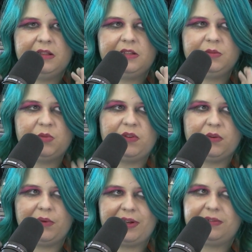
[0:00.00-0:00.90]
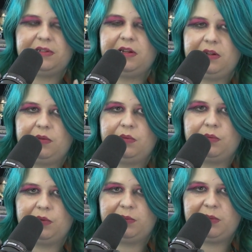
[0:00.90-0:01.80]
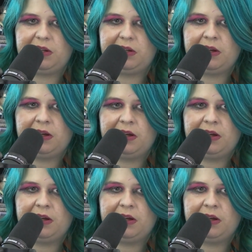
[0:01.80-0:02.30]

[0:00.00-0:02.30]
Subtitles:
this movie resonated with me